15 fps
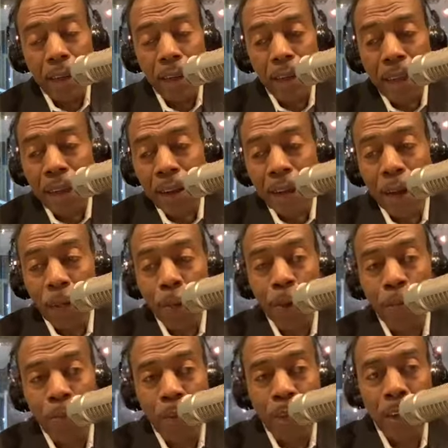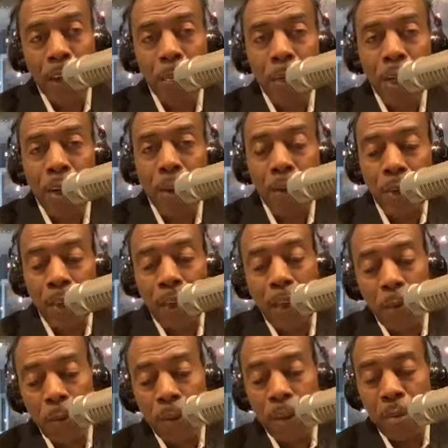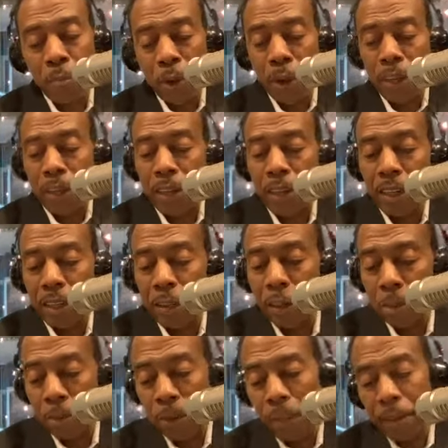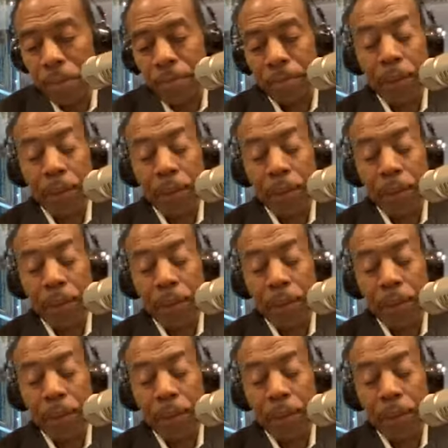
now I work for a company called Gatewood Marketing Incorporated,